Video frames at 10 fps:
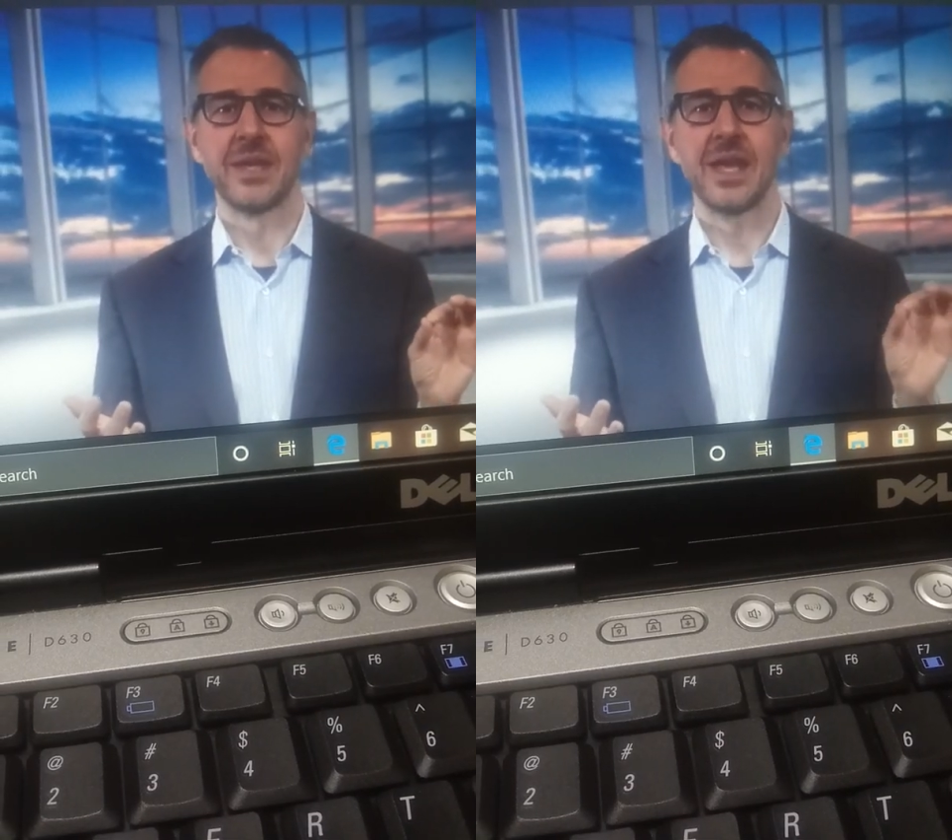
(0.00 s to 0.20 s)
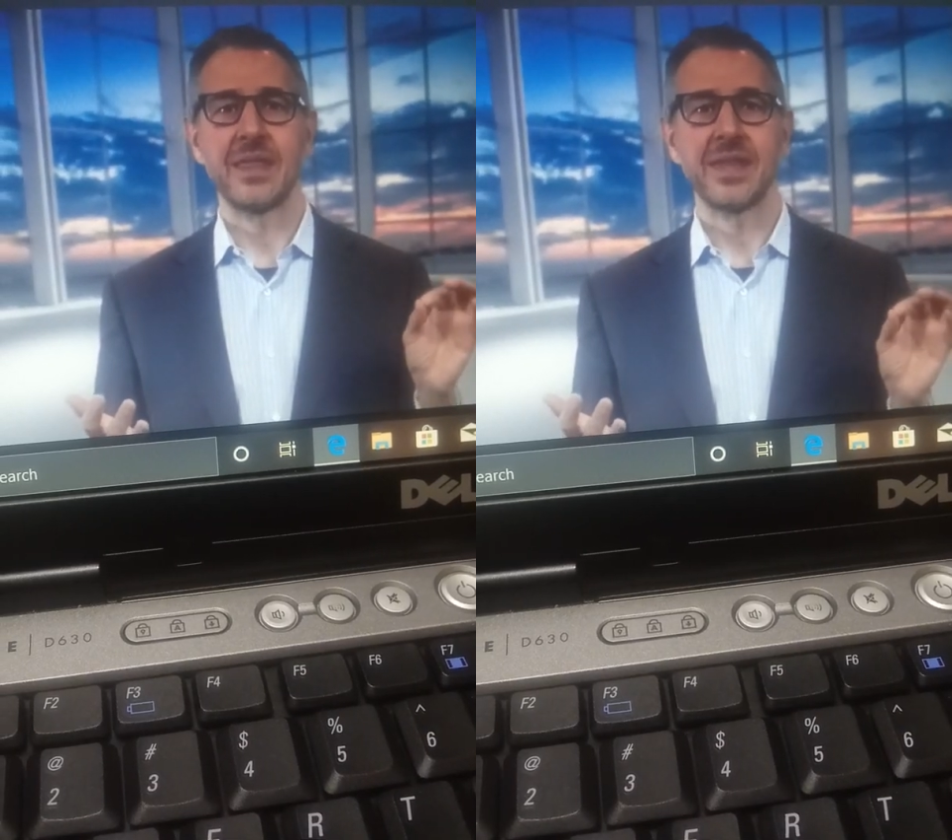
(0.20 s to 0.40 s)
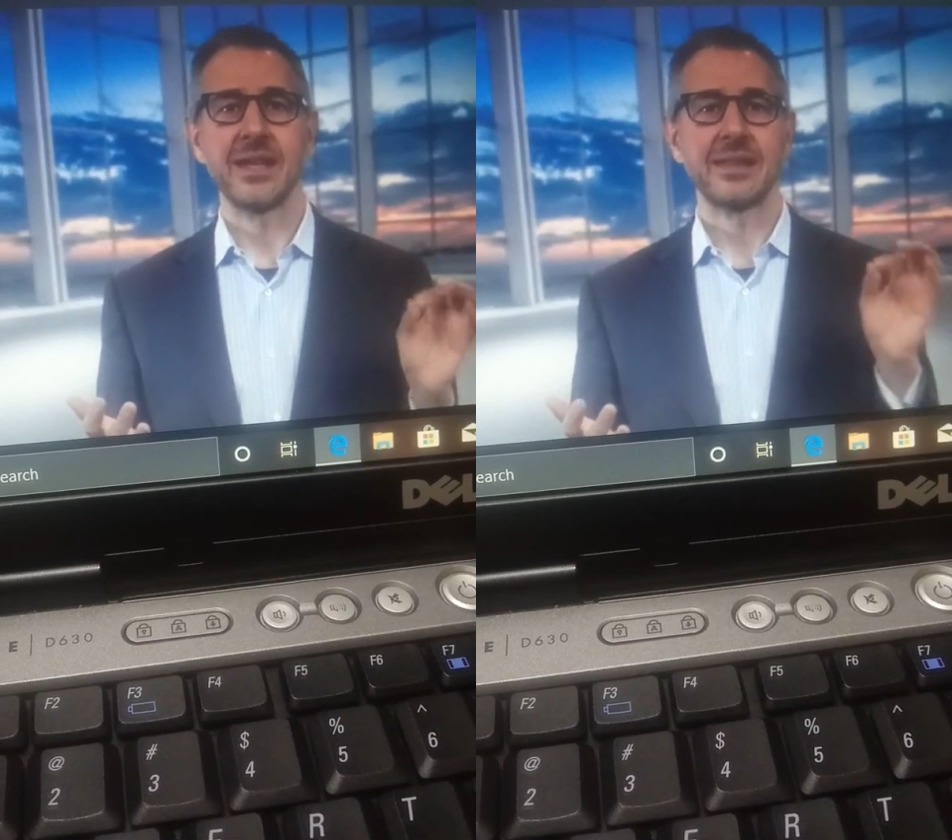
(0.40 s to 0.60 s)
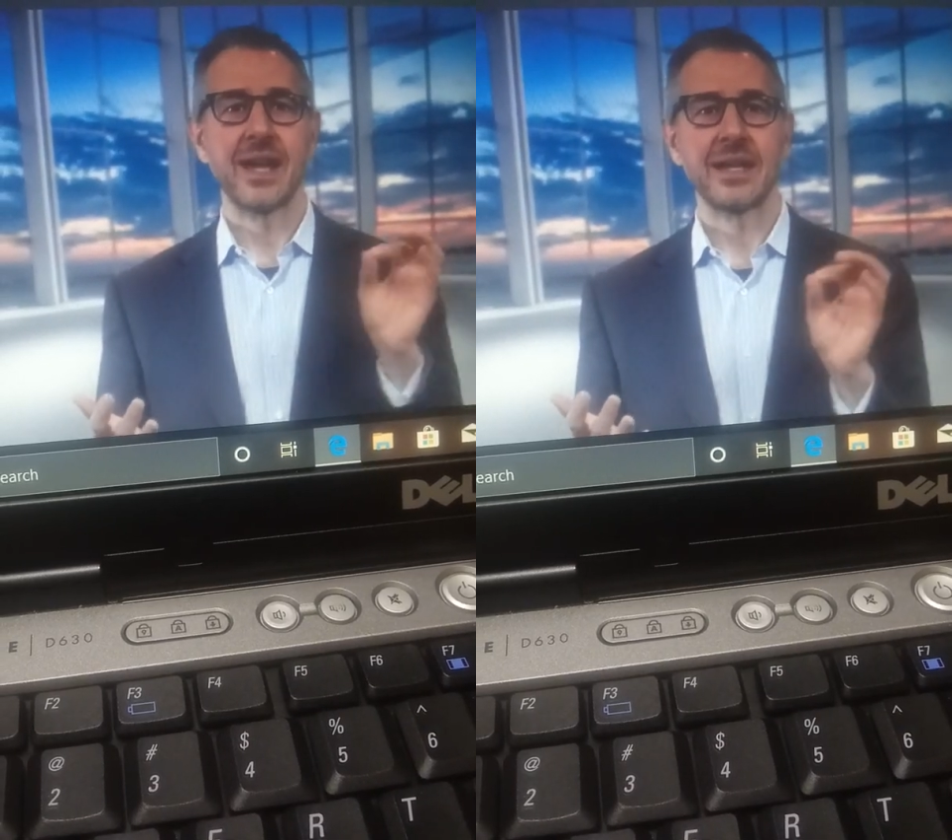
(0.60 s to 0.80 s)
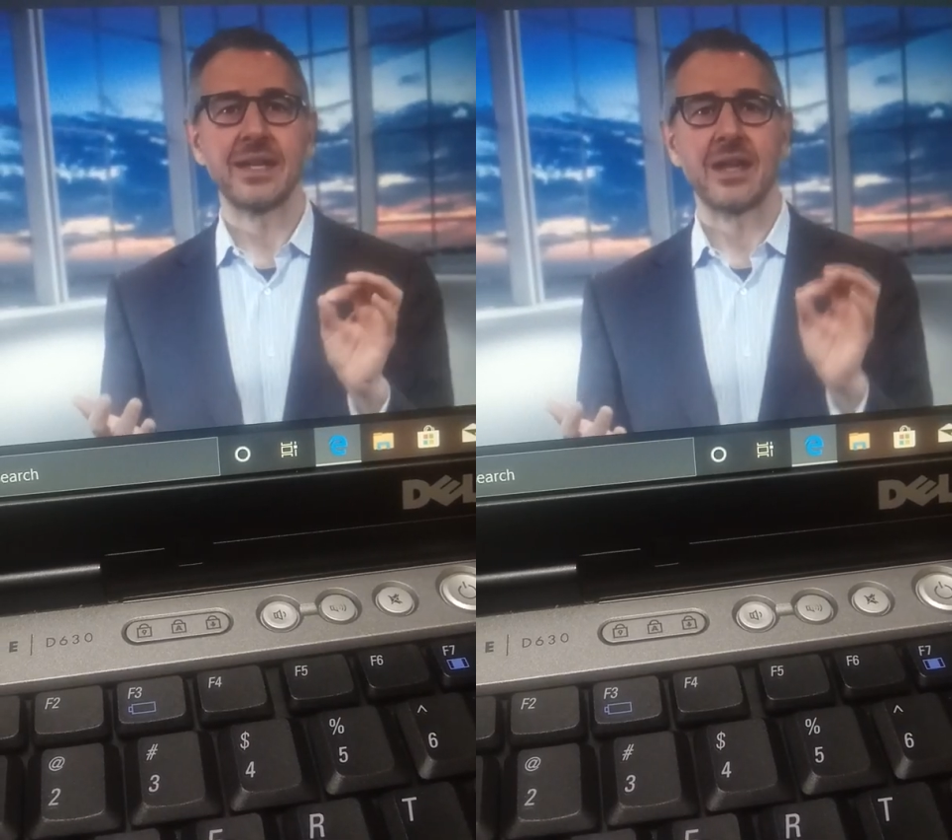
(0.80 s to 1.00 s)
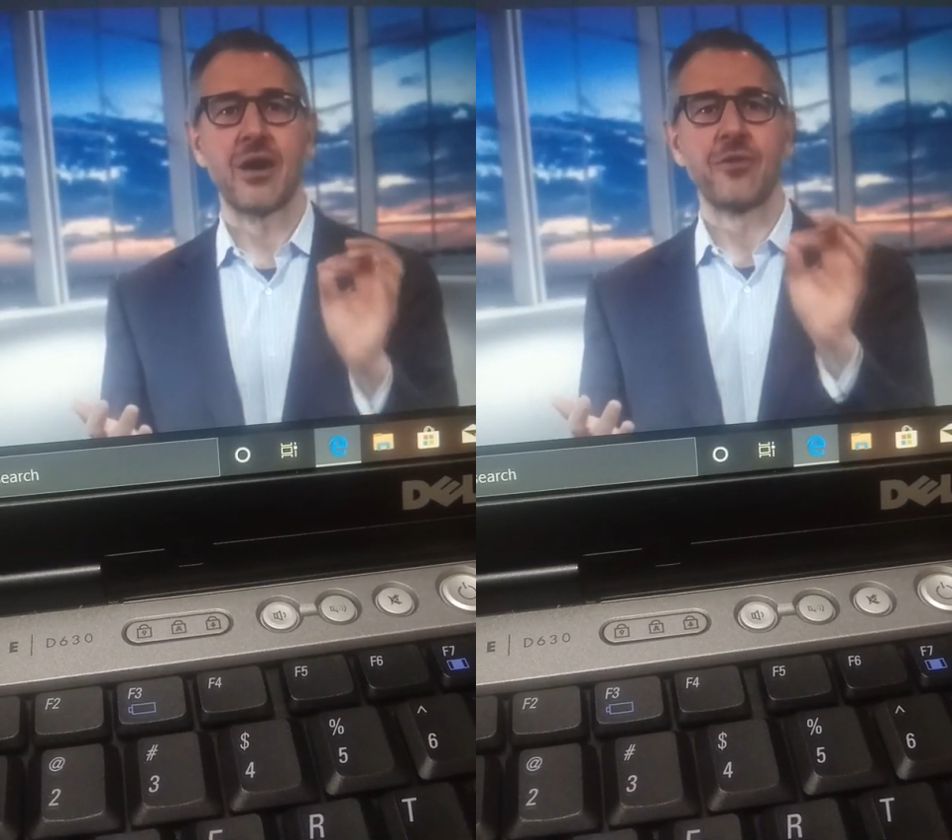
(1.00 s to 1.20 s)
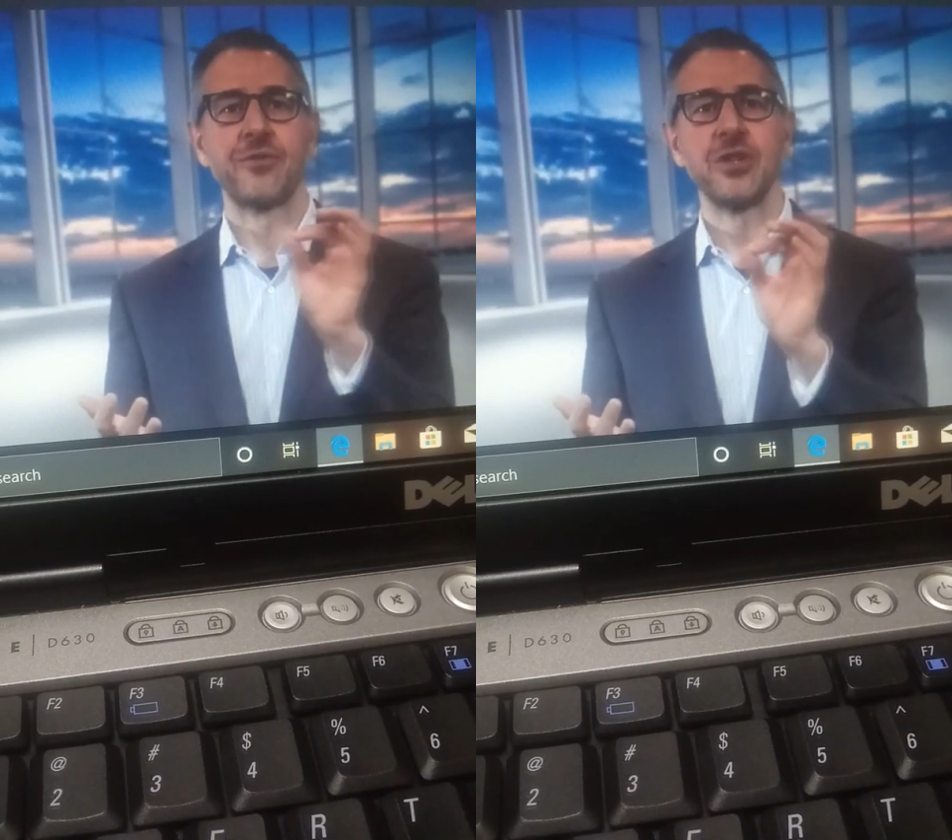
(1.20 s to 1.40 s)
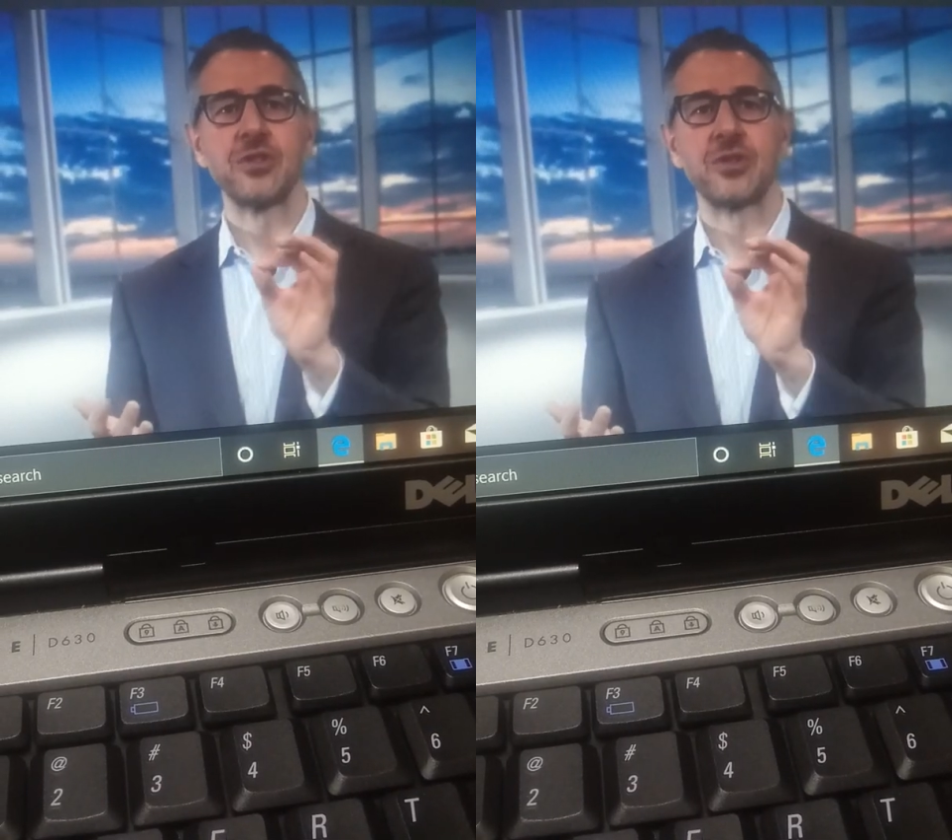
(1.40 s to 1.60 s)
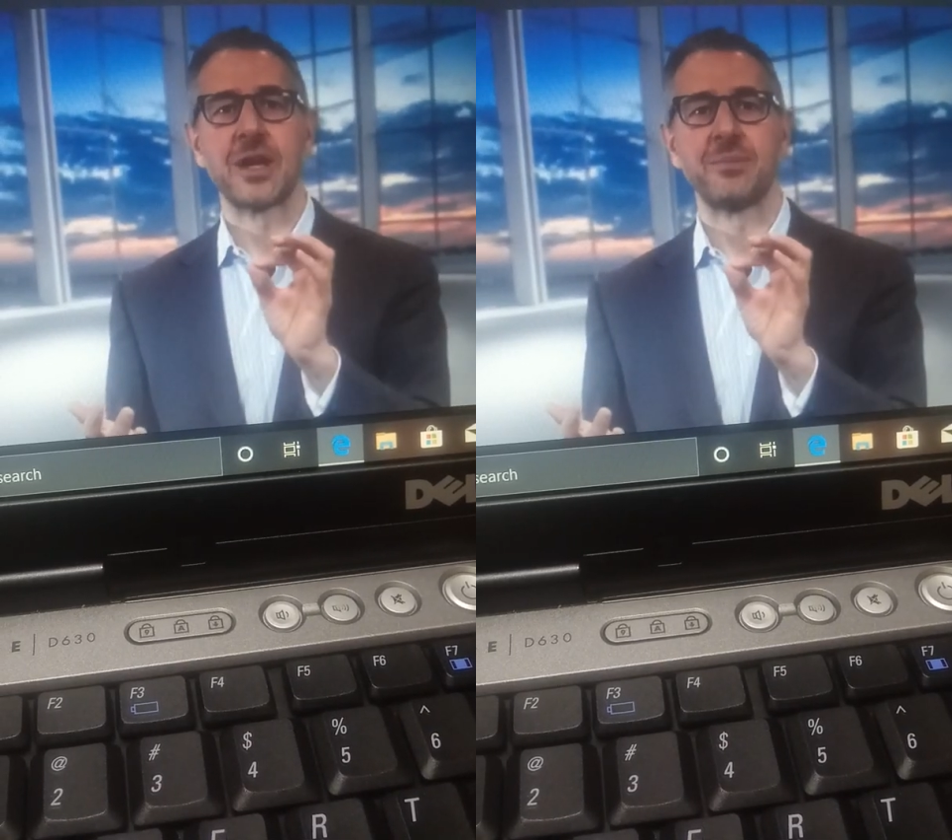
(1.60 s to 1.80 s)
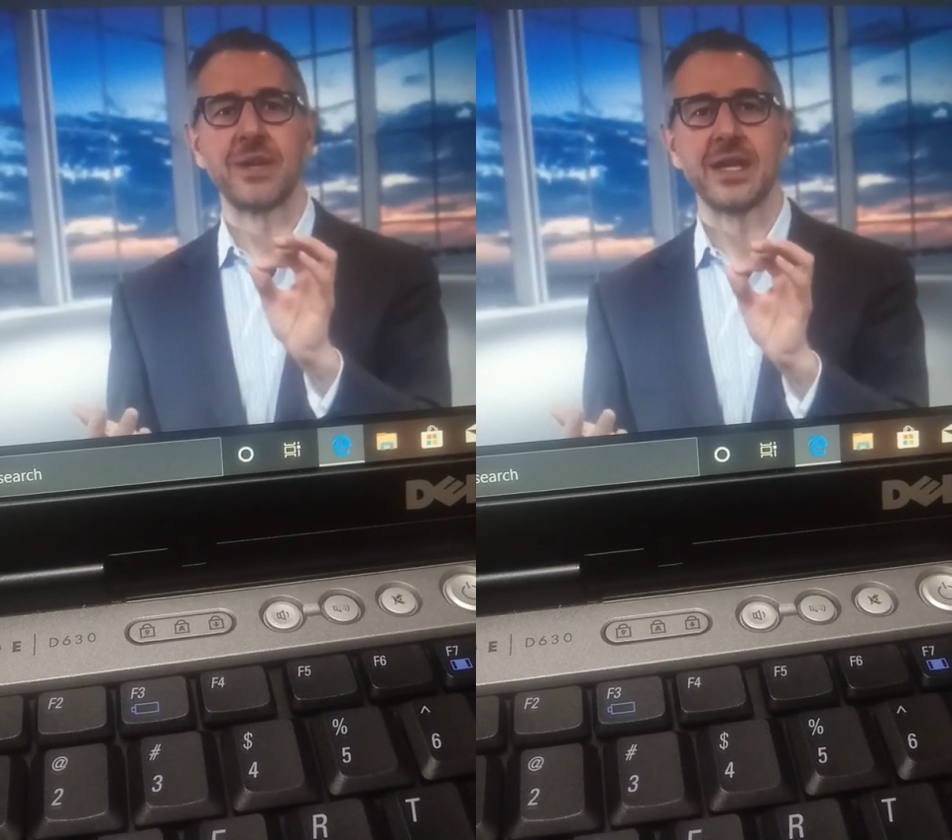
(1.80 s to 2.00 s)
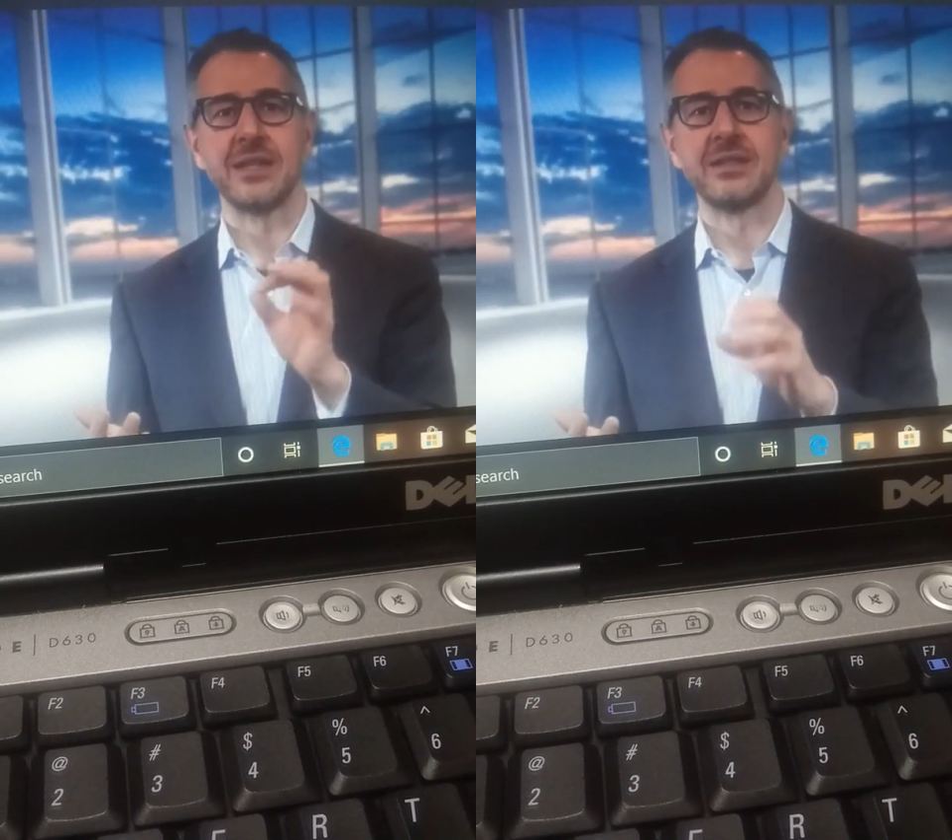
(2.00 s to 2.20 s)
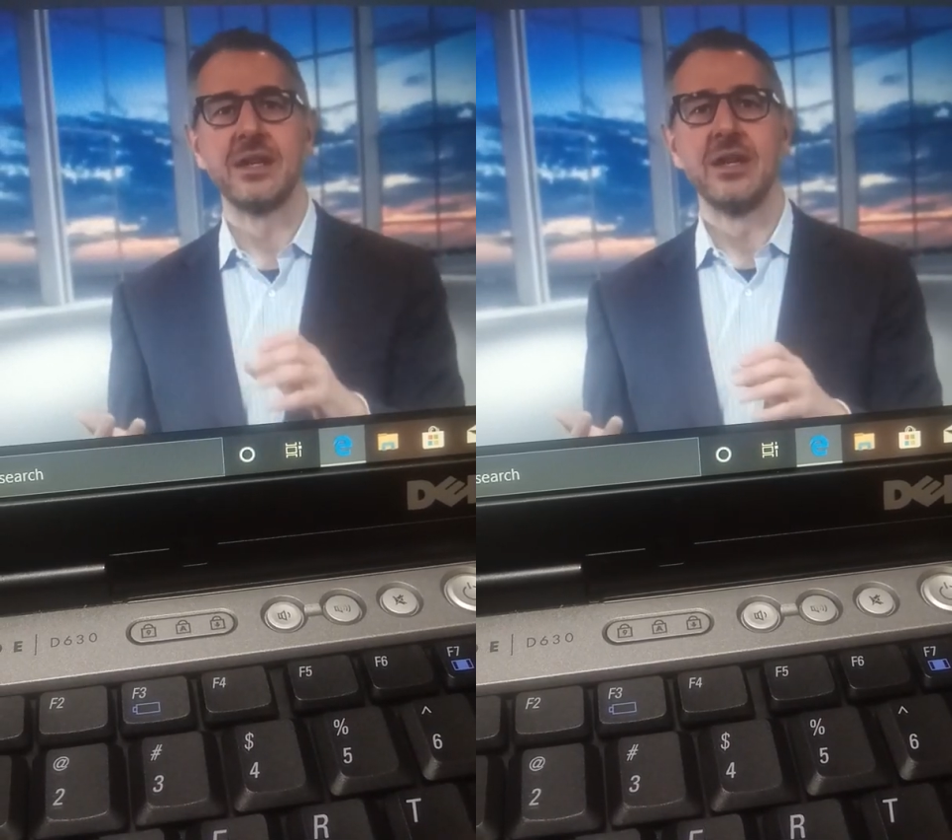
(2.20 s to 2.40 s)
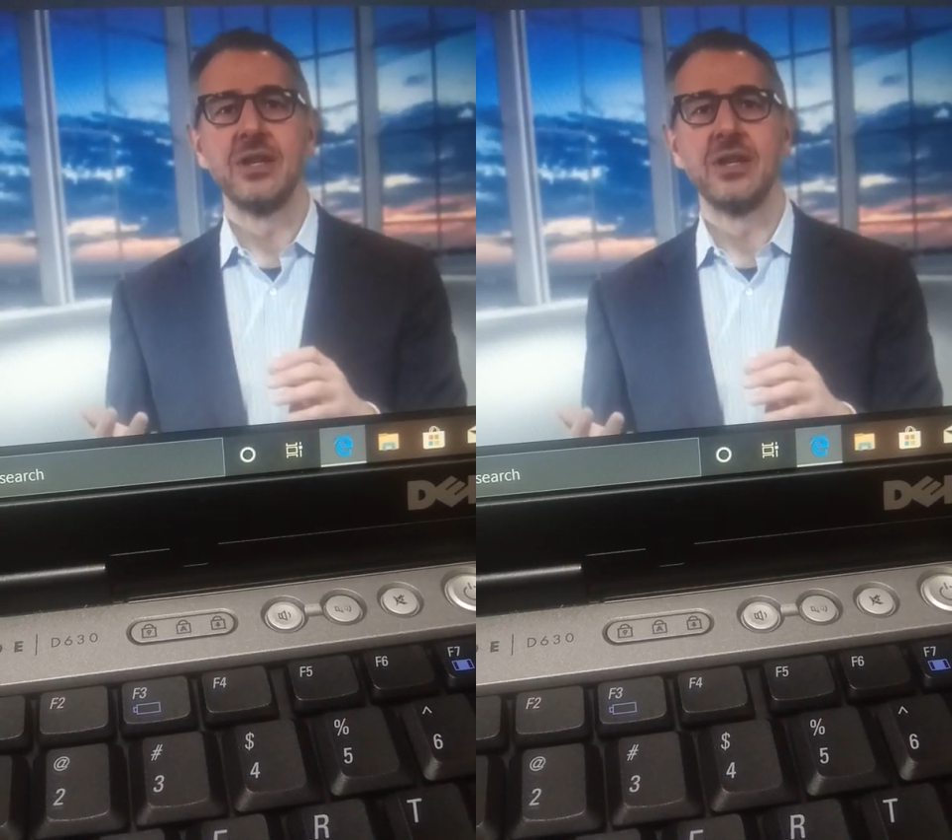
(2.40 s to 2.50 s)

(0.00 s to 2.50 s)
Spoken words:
and then target our future campaigns